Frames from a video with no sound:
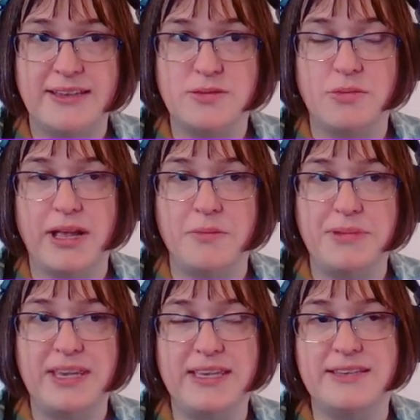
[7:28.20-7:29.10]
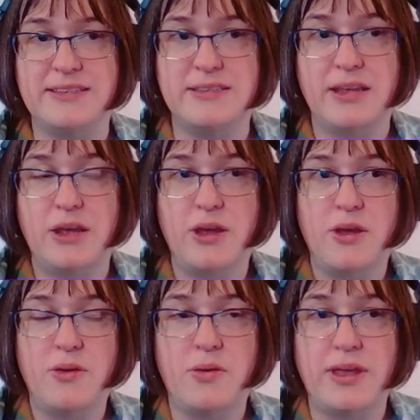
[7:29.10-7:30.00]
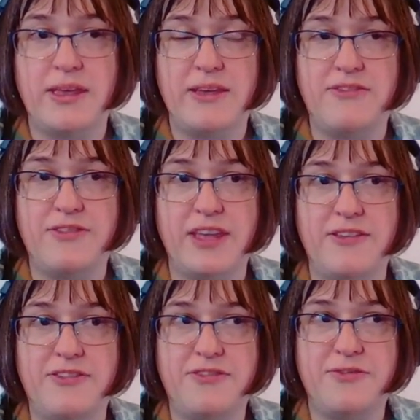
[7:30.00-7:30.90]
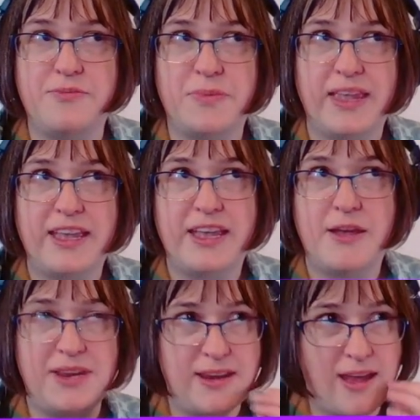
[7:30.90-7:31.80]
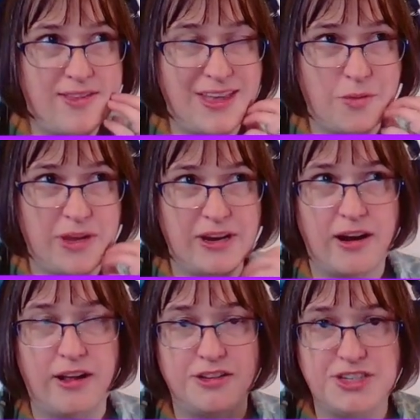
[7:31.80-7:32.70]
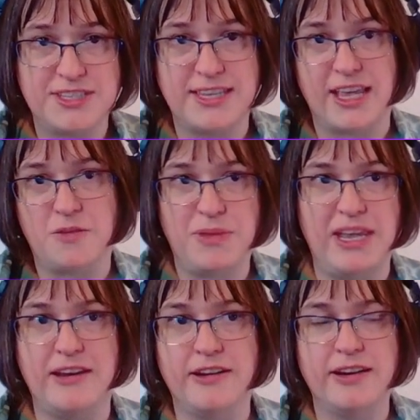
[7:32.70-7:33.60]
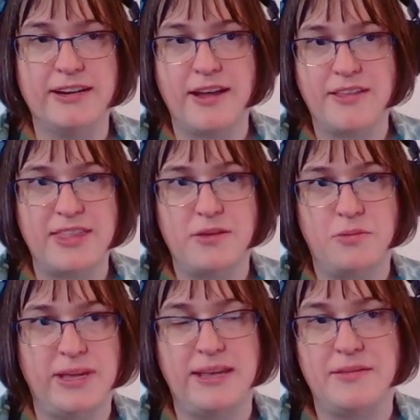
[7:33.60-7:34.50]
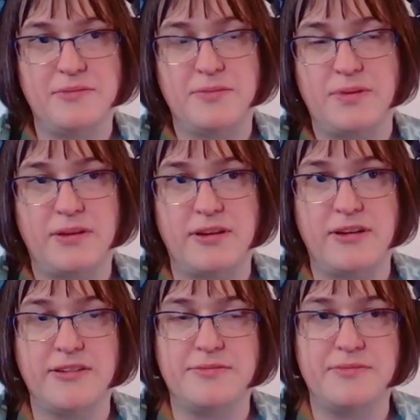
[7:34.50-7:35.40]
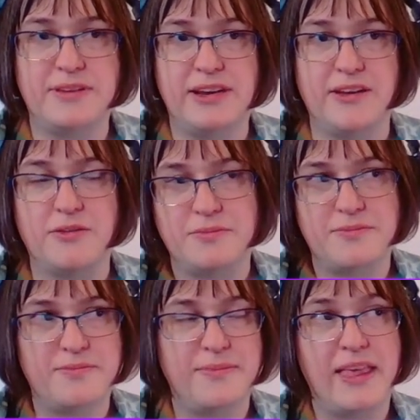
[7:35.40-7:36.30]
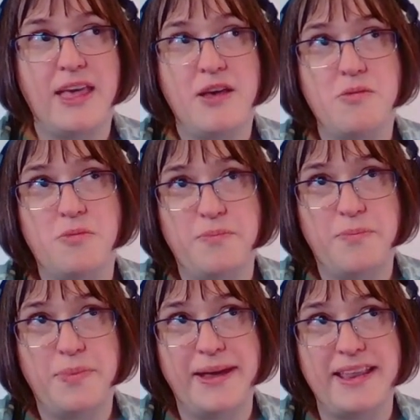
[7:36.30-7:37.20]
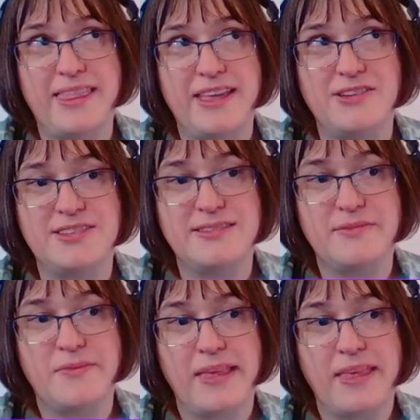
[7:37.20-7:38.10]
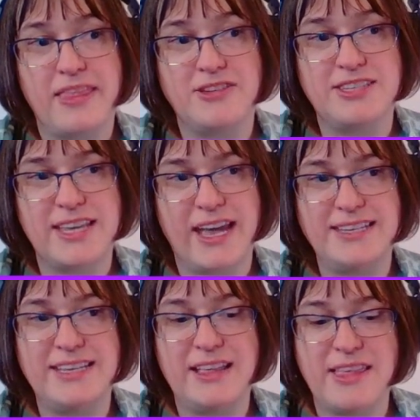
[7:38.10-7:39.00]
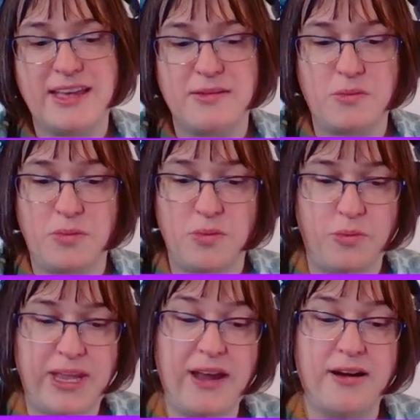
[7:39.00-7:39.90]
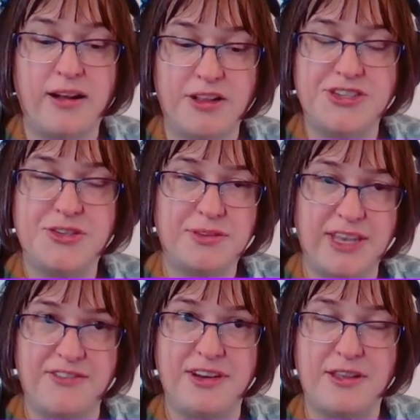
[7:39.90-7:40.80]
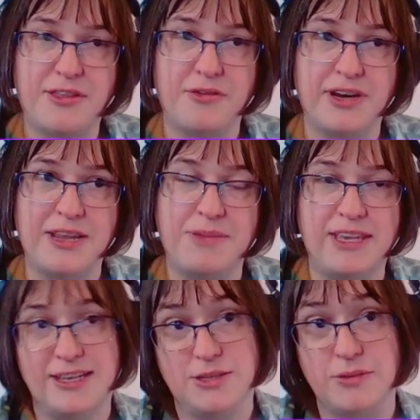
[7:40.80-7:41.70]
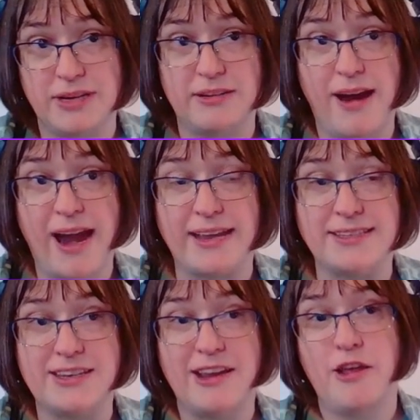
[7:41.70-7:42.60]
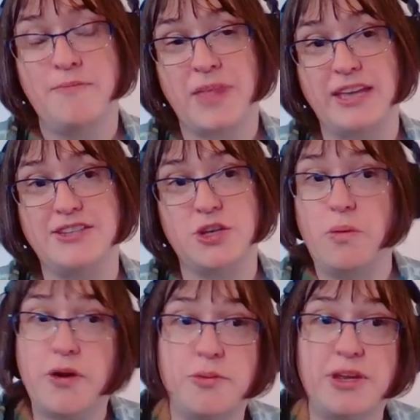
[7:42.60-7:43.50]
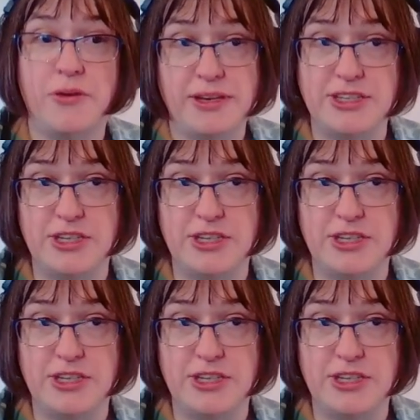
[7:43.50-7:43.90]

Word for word: as well, because if, if, I mean, not that we are all just like Peter and not that we are, are you know, but there's, there's the idea that we are also given authority because we're in Christ. And so, what are we going to